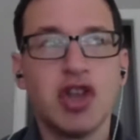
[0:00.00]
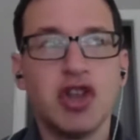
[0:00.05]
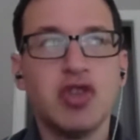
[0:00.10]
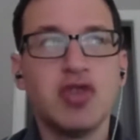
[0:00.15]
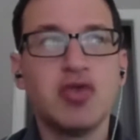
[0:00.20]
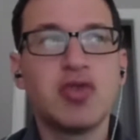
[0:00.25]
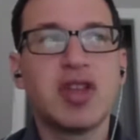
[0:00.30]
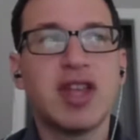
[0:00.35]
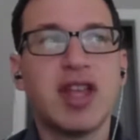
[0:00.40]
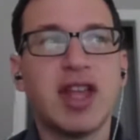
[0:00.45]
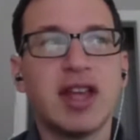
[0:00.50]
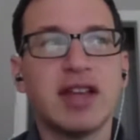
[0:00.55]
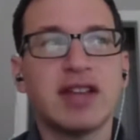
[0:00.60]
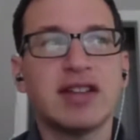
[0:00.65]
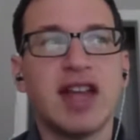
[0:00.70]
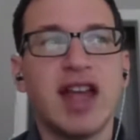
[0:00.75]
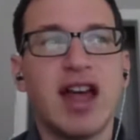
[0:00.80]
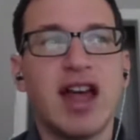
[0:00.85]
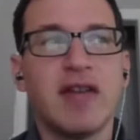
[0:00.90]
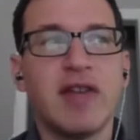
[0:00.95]
You
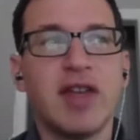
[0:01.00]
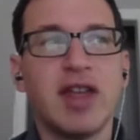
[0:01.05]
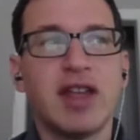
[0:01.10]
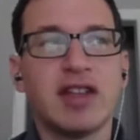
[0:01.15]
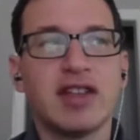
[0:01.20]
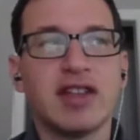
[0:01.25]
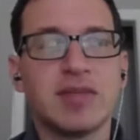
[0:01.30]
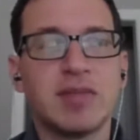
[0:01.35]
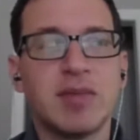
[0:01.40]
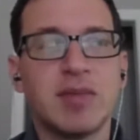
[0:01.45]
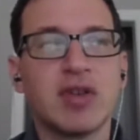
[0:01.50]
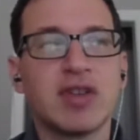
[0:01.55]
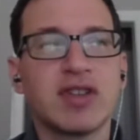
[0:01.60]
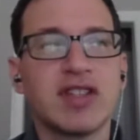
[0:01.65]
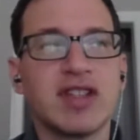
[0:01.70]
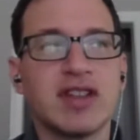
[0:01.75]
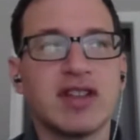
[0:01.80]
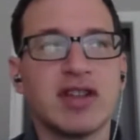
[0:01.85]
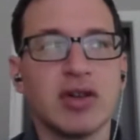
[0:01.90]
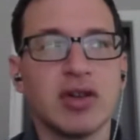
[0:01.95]
can't have a
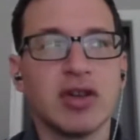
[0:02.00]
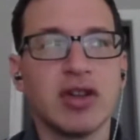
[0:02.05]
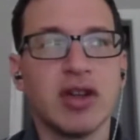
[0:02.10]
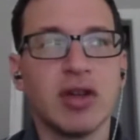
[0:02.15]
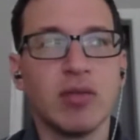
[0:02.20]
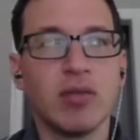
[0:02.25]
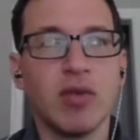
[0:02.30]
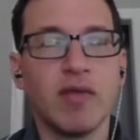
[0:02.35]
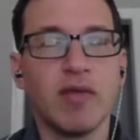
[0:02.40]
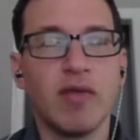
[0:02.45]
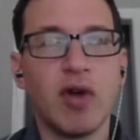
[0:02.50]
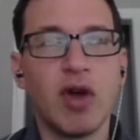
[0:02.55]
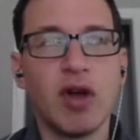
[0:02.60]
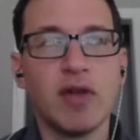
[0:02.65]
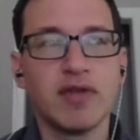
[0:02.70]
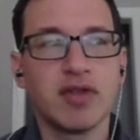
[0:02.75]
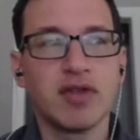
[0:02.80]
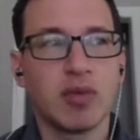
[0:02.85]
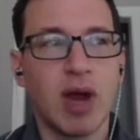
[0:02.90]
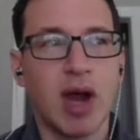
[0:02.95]
conspiracy theory that
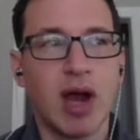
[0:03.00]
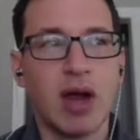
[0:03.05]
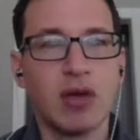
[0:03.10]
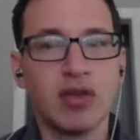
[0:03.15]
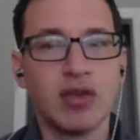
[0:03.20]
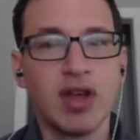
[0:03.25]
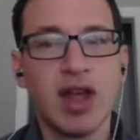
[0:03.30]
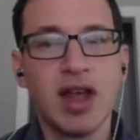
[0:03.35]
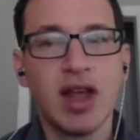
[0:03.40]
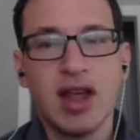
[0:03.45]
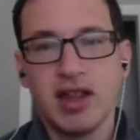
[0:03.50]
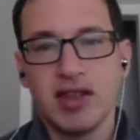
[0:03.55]
revolves around